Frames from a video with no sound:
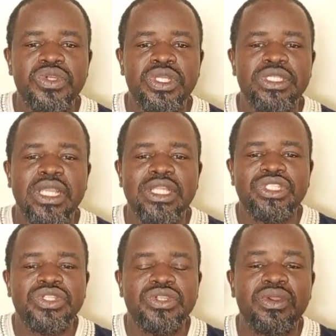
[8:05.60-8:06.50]
not
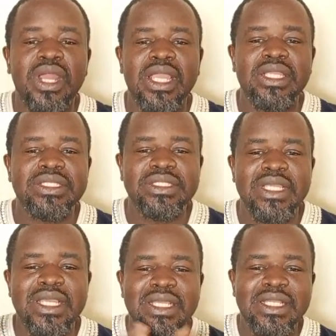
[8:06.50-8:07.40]
categorize
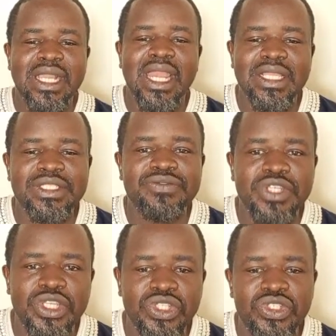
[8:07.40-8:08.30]
the
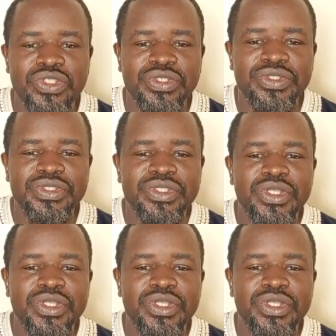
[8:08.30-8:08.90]
classification,